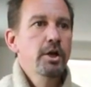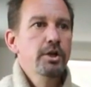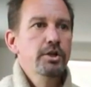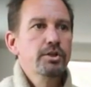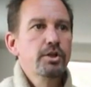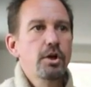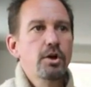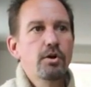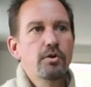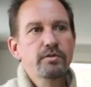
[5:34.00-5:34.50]

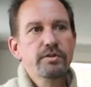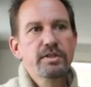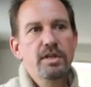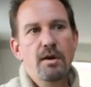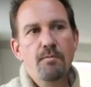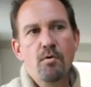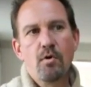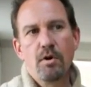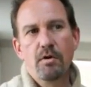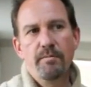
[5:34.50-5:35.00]
So
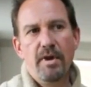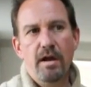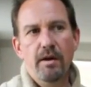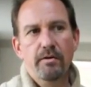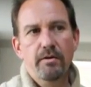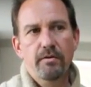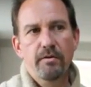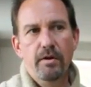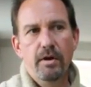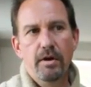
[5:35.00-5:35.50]
somewhere
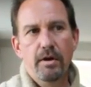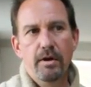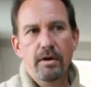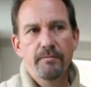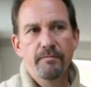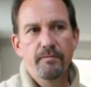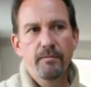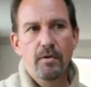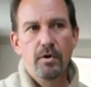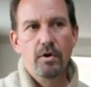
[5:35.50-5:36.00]
about
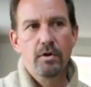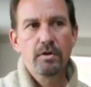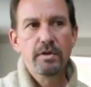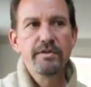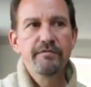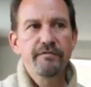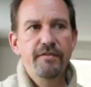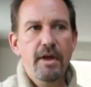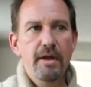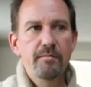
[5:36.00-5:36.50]

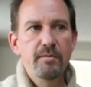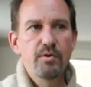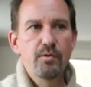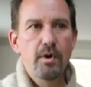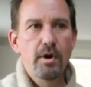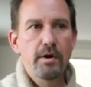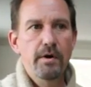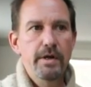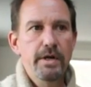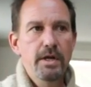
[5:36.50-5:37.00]
early
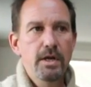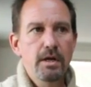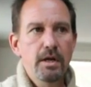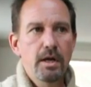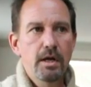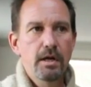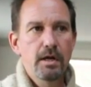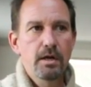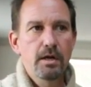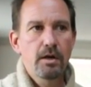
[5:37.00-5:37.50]
February,
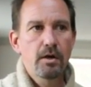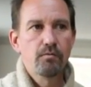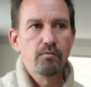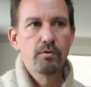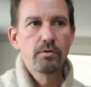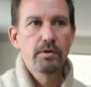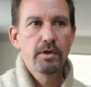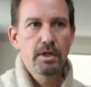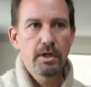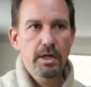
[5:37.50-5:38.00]

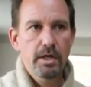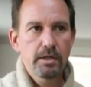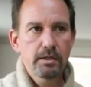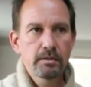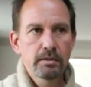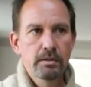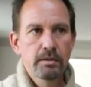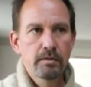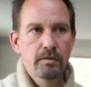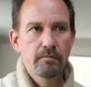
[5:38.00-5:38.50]
arugula,